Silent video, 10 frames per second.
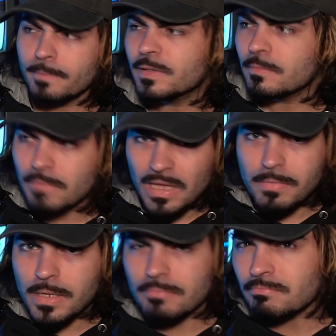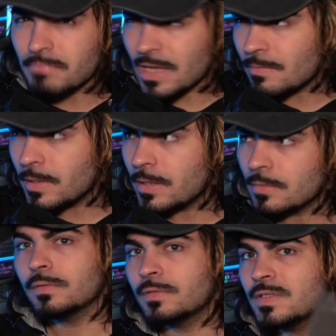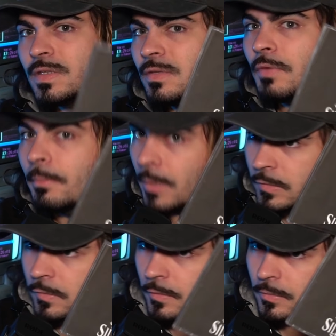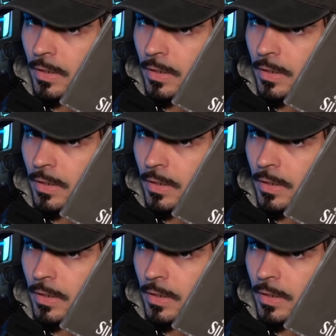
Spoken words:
But maybe this is even better.